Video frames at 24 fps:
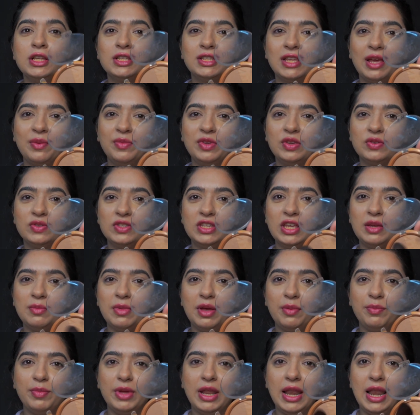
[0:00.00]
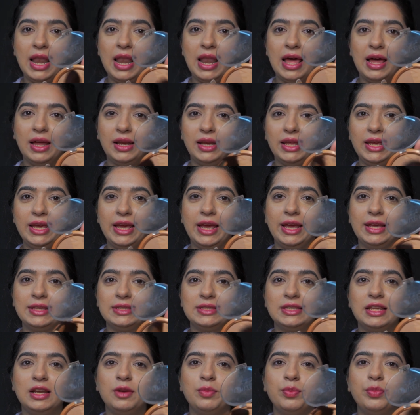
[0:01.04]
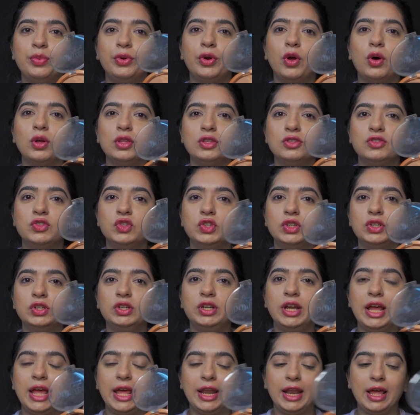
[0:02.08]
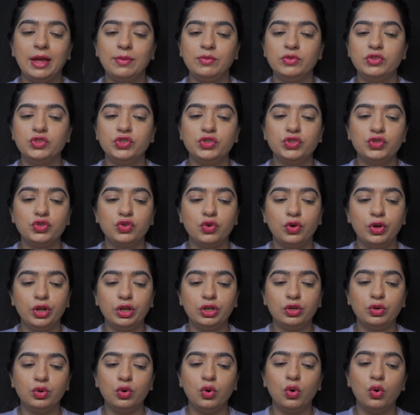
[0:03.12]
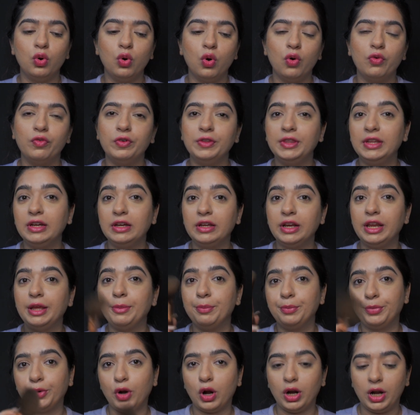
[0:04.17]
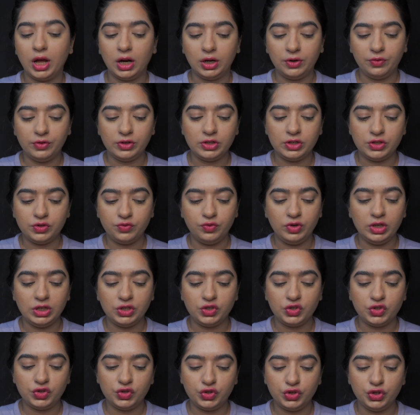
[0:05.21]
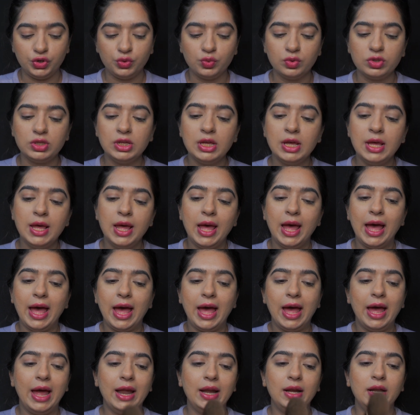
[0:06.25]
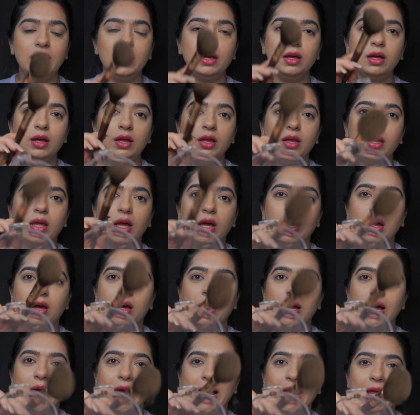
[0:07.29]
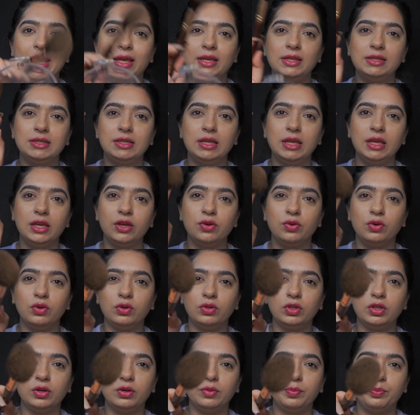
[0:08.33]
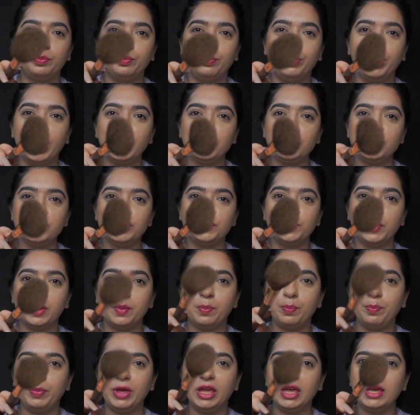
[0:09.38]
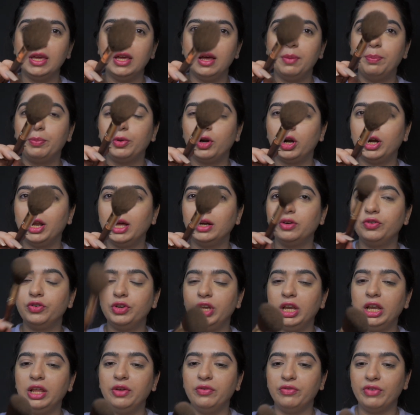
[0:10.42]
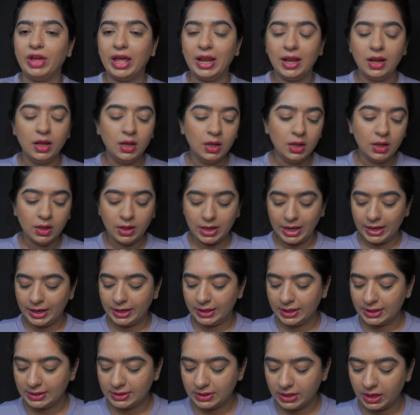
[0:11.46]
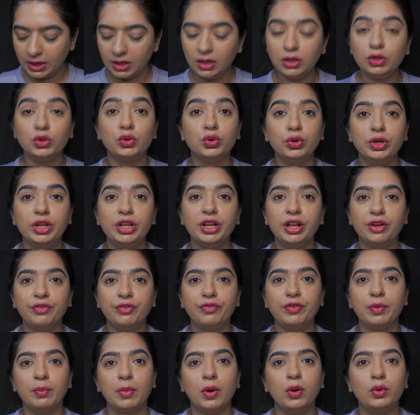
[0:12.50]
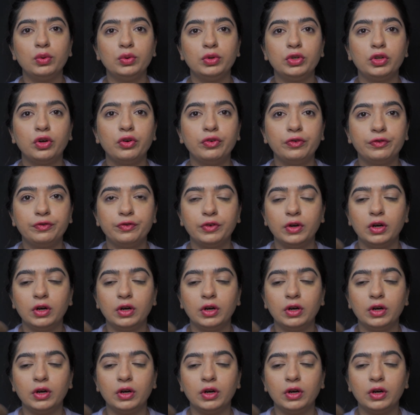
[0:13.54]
So I'm using my Milani XL Bronzer, and I'm just going to go over the cream product which we just used. And I see, the brush is picking up product really well. Like it has taken good enough amount of